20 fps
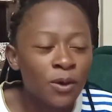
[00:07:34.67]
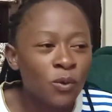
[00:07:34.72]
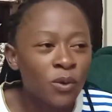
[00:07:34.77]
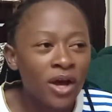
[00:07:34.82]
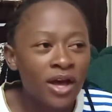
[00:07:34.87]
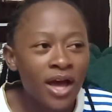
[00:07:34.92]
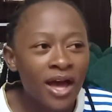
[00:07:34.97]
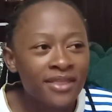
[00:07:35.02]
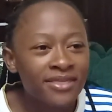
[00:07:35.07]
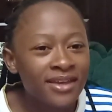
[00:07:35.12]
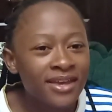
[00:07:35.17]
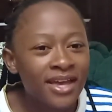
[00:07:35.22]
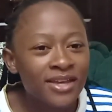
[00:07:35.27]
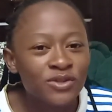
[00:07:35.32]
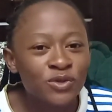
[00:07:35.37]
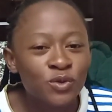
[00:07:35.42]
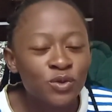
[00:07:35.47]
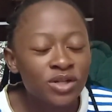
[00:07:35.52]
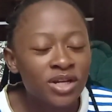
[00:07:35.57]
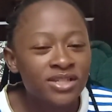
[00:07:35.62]
Where are they
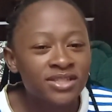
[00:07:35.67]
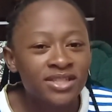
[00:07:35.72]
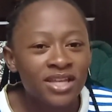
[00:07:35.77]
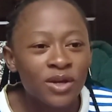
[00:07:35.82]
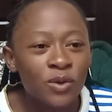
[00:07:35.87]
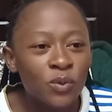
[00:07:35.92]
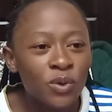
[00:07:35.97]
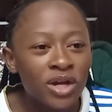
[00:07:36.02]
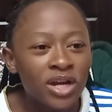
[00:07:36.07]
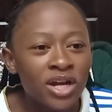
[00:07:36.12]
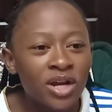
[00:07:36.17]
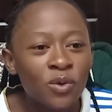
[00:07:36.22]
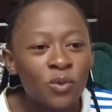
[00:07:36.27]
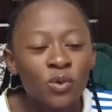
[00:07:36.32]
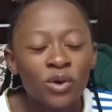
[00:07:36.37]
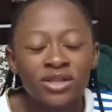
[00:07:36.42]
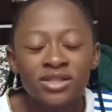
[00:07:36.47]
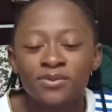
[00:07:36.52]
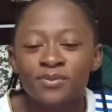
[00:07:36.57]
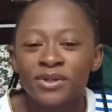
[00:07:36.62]
as good as they were?
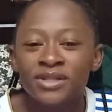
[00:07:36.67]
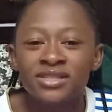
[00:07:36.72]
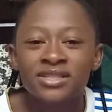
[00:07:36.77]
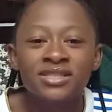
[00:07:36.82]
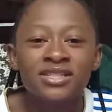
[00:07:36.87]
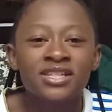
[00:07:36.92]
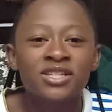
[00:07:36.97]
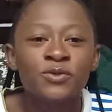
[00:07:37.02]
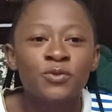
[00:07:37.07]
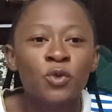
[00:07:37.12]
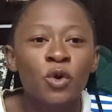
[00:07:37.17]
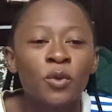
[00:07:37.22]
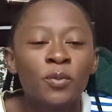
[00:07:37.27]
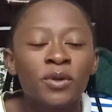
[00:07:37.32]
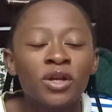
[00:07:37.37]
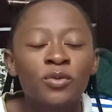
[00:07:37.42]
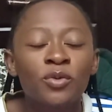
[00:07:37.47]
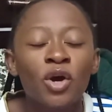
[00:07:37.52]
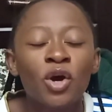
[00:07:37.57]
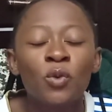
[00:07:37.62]
What's Man City's
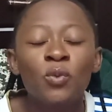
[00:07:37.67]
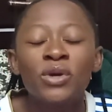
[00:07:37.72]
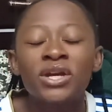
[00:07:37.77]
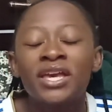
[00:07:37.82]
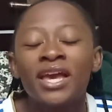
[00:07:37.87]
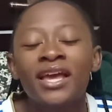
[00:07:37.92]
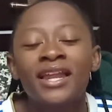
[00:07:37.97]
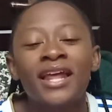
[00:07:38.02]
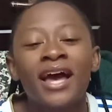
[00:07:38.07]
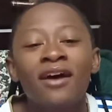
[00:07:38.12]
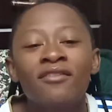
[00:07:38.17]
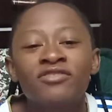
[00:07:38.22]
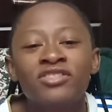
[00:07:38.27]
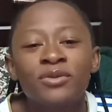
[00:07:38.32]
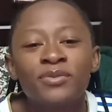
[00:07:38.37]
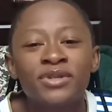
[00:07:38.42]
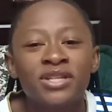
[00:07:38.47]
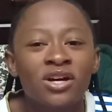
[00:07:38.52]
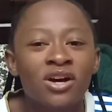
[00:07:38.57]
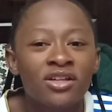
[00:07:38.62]
problem? We can have
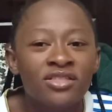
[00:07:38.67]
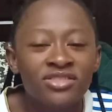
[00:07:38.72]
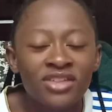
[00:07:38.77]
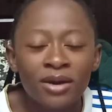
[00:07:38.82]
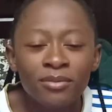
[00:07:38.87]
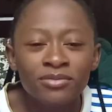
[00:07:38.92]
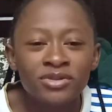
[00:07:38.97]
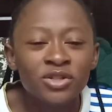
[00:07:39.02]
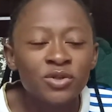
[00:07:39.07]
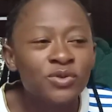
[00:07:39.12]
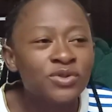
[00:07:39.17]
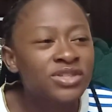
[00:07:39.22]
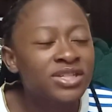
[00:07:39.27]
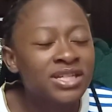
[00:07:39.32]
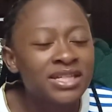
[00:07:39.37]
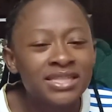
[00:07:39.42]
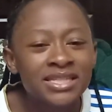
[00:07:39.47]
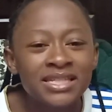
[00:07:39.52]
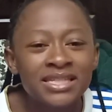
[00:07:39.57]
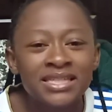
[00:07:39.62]
them in our thumbnails,
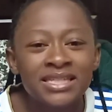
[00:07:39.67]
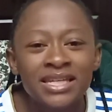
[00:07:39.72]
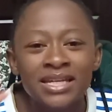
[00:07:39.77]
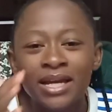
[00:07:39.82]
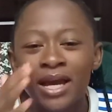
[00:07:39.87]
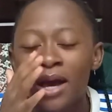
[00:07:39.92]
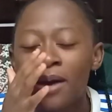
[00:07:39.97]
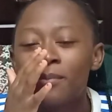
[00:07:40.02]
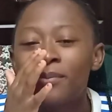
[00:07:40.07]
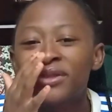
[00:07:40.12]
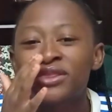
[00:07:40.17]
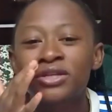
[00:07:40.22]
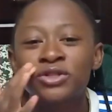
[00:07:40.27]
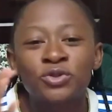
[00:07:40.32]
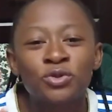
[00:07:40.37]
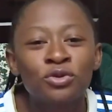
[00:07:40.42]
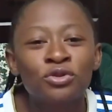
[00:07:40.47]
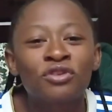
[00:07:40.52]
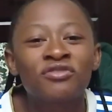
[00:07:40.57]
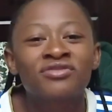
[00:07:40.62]
etc. But the
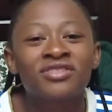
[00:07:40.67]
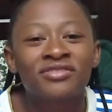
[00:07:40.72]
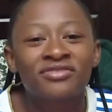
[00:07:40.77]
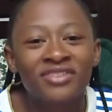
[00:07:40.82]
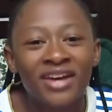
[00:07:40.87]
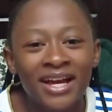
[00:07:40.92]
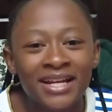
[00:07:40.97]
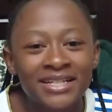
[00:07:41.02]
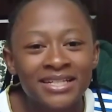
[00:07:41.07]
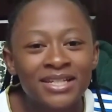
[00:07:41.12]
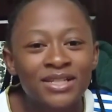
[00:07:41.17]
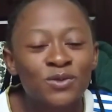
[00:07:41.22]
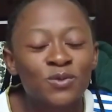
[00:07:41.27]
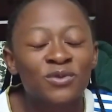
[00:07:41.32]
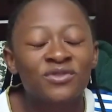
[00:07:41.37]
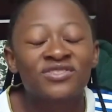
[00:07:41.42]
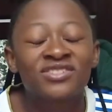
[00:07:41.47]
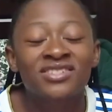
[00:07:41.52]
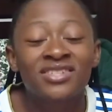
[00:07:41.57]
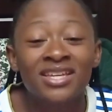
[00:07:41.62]
truth of the fact is
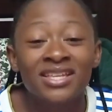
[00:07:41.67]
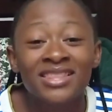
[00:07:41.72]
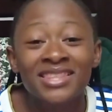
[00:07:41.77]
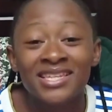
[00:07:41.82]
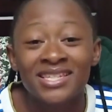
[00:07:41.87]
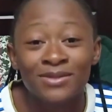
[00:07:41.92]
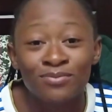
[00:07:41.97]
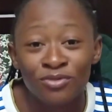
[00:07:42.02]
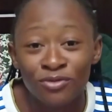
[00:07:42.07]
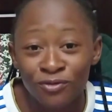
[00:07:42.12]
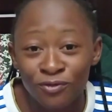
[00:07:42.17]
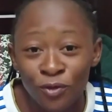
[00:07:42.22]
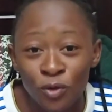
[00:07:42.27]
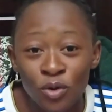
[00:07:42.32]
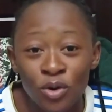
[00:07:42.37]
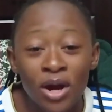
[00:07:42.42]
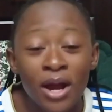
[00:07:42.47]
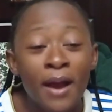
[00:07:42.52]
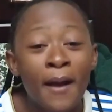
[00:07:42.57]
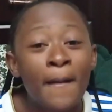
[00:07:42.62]
we've seen this
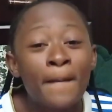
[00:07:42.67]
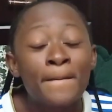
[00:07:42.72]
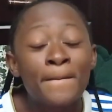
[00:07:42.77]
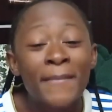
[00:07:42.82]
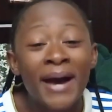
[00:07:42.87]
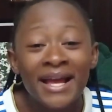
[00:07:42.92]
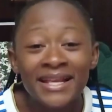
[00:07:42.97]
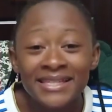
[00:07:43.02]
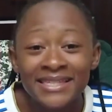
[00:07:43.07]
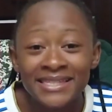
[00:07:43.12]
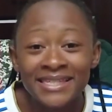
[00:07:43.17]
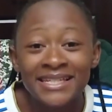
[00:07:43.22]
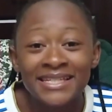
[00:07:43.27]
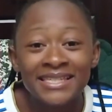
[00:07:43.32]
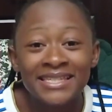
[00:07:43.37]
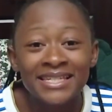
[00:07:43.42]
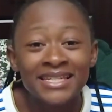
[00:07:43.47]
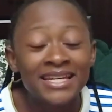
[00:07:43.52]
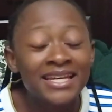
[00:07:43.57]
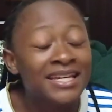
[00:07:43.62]
before. Man
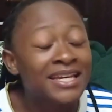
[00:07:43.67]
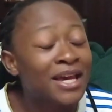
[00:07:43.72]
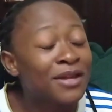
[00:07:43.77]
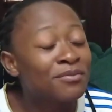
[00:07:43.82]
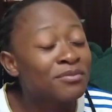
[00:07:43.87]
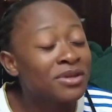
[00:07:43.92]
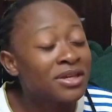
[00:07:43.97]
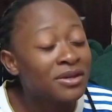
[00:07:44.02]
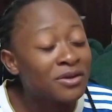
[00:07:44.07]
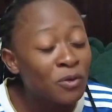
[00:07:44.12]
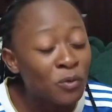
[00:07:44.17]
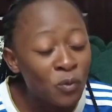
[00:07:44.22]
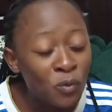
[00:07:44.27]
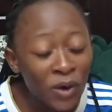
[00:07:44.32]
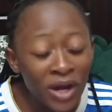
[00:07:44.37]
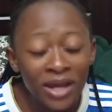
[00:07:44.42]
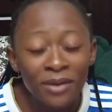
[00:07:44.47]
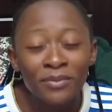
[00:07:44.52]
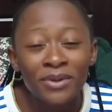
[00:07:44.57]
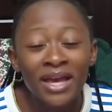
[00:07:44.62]
City can be
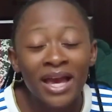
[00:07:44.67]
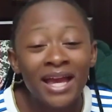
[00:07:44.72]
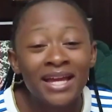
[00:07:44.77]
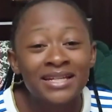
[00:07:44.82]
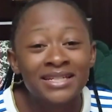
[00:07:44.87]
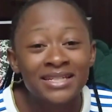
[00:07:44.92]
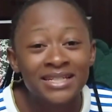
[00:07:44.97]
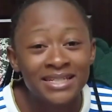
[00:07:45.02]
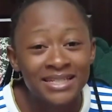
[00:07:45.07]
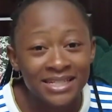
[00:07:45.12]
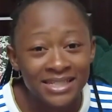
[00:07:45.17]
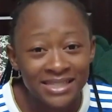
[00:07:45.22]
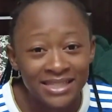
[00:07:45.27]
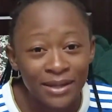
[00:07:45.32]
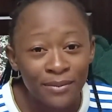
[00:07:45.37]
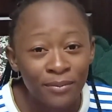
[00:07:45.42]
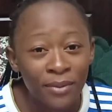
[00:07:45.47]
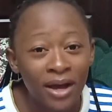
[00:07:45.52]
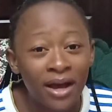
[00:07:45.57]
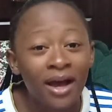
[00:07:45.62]
way behind in
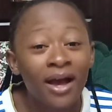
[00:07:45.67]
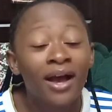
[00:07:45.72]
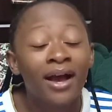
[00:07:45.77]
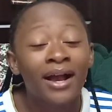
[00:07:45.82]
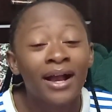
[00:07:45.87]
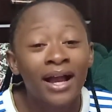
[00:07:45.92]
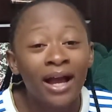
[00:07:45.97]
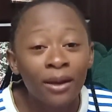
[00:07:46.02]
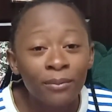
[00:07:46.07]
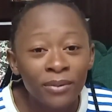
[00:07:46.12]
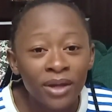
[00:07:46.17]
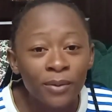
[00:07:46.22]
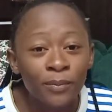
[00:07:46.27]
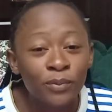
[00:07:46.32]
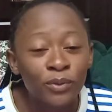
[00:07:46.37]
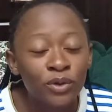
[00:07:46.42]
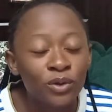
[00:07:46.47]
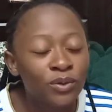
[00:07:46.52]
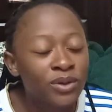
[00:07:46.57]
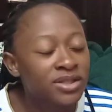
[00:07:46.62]
December. Come
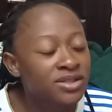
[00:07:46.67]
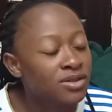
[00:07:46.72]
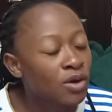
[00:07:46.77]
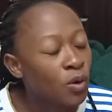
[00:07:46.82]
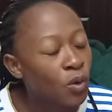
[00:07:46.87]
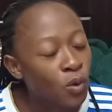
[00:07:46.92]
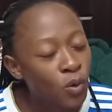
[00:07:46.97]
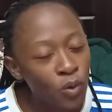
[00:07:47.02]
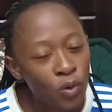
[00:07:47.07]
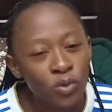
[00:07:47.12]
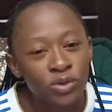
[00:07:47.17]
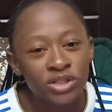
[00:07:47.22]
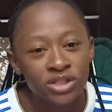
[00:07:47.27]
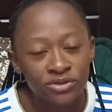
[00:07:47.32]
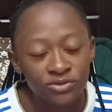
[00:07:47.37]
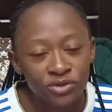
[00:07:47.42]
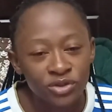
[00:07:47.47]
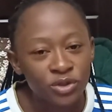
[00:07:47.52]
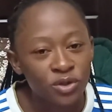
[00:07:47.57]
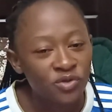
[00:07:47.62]
April, it's a whole
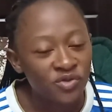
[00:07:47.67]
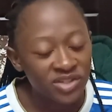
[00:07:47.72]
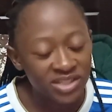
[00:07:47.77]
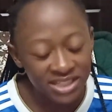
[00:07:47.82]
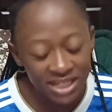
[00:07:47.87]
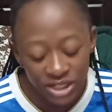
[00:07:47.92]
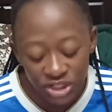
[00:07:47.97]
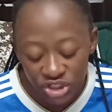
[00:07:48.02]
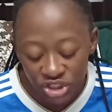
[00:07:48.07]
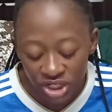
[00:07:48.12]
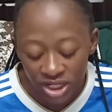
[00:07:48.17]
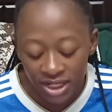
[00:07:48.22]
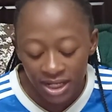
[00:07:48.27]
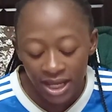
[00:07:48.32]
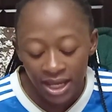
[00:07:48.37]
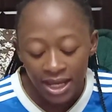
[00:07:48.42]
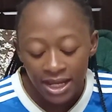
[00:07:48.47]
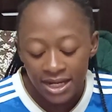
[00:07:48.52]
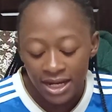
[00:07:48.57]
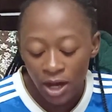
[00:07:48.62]
different conversation.
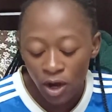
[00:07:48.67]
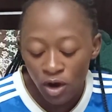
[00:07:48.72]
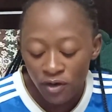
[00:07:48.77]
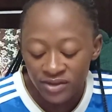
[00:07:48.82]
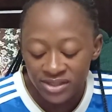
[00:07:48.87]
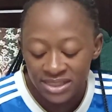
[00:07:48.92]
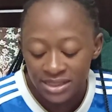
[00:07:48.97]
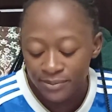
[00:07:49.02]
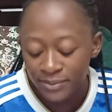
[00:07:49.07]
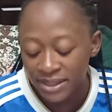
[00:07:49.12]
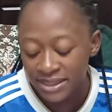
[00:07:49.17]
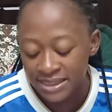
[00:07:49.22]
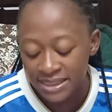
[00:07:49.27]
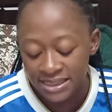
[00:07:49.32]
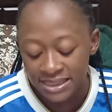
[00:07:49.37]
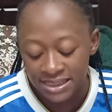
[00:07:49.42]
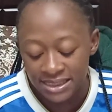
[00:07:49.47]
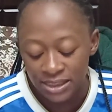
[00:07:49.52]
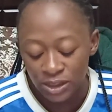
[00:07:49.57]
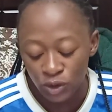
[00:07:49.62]
Now, obviously, Man
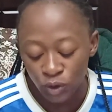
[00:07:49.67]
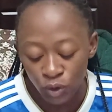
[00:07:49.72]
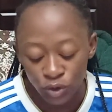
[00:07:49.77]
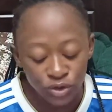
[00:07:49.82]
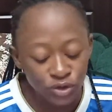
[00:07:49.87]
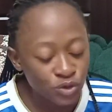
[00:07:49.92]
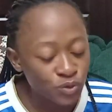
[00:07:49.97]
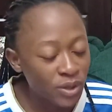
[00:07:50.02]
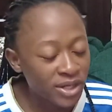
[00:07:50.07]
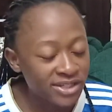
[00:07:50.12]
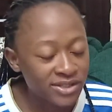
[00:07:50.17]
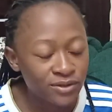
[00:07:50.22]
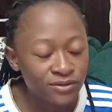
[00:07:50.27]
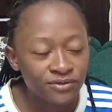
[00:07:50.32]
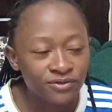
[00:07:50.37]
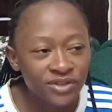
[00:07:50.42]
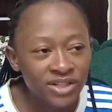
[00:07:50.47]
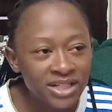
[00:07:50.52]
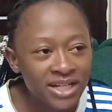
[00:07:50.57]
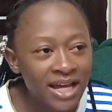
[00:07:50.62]
City lost to
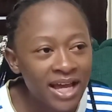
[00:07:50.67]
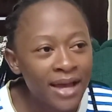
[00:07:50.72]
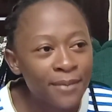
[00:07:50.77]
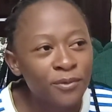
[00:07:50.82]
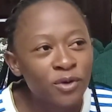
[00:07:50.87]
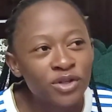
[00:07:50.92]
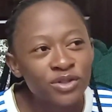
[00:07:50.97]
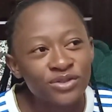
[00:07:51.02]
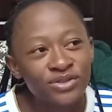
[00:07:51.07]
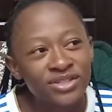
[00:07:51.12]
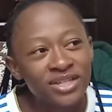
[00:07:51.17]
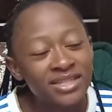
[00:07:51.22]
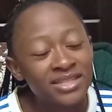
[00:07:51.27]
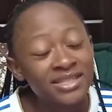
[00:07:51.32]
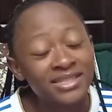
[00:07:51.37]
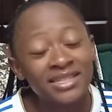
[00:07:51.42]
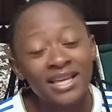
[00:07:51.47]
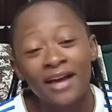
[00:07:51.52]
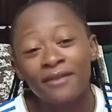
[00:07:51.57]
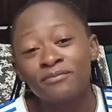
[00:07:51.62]
Aston Villa. I'm going to say
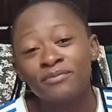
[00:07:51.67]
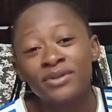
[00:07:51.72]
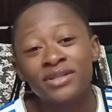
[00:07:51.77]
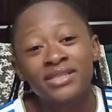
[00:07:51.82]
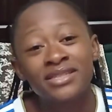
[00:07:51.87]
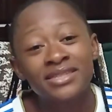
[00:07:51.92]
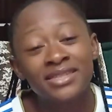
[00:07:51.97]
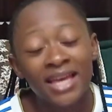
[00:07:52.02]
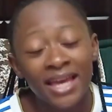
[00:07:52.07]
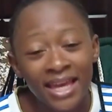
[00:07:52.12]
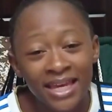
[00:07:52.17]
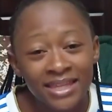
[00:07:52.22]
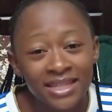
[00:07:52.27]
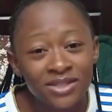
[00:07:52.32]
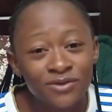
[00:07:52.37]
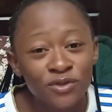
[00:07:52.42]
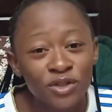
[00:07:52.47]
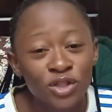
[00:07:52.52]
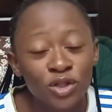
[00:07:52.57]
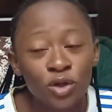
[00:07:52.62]
this. I've been saying
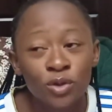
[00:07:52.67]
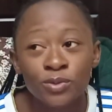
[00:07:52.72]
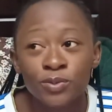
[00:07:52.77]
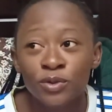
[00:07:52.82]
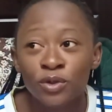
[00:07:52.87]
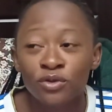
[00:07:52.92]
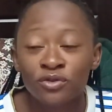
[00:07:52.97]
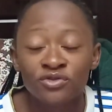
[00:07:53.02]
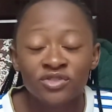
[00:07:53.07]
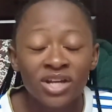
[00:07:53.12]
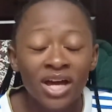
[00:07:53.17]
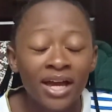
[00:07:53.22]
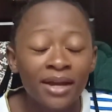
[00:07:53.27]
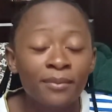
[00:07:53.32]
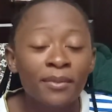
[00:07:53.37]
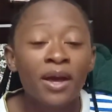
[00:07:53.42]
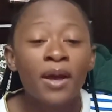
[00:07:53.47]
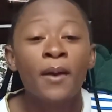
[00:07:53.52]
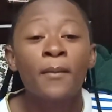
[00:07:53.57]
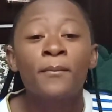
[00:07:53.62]
this for a long period of
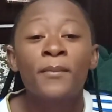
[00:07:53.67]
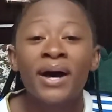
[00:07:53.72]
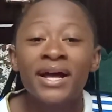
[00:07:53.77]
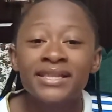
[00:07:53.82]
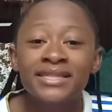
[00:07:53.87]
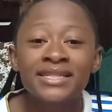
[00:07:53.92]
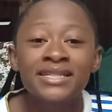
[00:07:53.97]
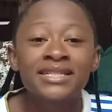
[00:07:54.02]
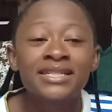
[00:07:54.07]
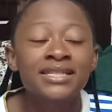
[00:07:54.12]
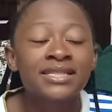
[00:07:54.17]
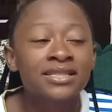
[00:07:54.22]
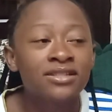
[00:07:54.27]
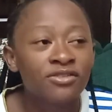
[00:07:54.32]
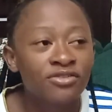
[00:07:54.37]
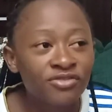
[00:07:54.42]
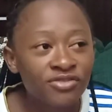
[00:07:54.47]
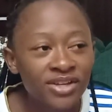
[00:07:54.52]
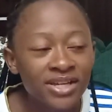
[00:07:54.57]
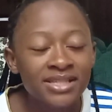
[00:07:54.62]
time. Man City's
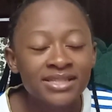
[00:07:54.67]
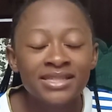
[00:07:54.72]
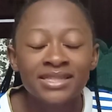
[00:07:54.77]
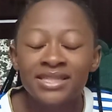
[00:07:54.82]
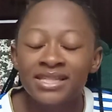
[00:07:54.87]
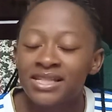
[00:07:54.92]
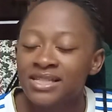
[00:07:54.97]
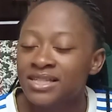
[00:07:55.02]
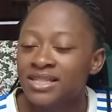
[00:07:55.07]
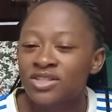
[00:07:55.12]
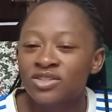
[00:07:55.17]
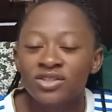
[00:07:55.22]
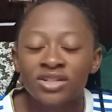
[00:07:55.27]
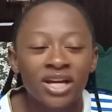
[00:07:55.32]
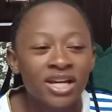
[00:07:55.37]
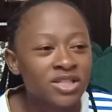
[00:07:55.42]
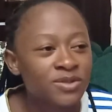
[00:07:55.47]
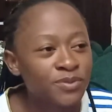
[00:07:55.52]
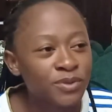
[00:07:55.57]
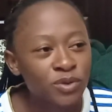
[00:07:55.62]
defense this season
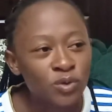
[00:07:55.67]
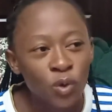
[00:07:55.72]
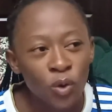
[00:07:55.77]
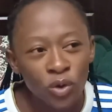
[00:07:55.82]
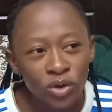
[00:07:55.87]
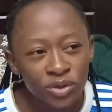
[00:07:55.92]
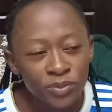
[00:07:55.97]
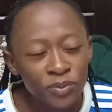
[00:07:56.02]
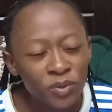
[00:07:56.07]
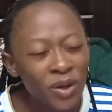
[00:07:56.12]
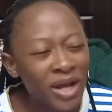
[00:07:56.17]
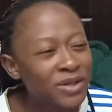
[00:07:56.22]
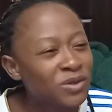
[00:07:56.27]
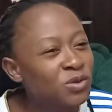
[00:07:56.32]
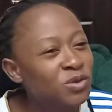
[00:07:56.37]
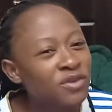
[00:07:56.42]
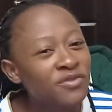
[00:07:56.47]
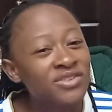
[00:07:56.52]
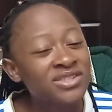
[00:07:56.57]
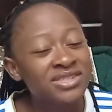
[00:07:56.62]
has been horrible. I
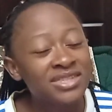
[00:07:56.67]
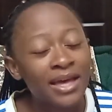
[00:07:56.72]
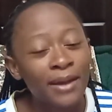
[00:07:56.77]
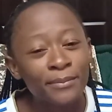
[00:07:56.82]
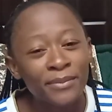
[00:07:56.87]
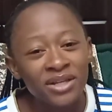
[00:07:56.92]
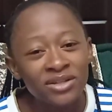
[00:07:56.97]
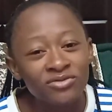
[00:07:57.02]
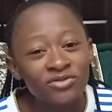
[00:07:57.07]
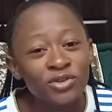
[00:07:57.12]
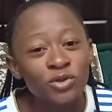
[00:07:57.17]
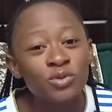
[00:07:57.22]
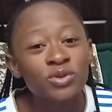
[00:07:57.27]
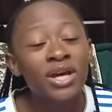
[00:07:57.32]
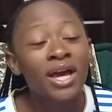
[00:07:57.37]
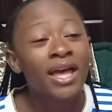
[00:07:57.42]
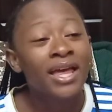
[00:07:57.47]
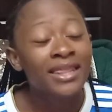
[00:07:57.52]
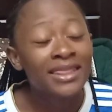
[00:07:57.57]
don't know if it's their midfield.